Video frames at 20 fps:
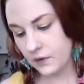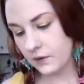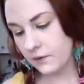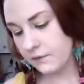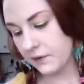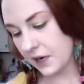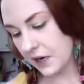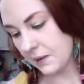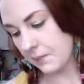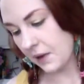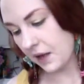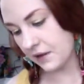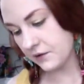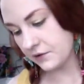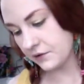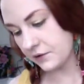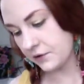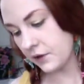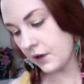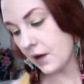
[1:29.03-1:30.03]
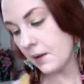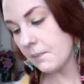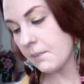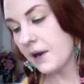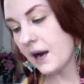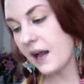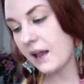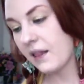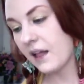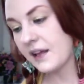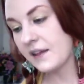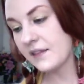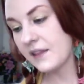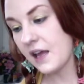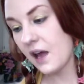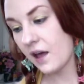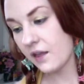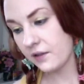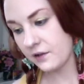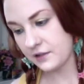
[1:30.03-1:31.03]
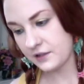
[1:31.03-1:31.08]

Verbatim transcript: very much but I like the other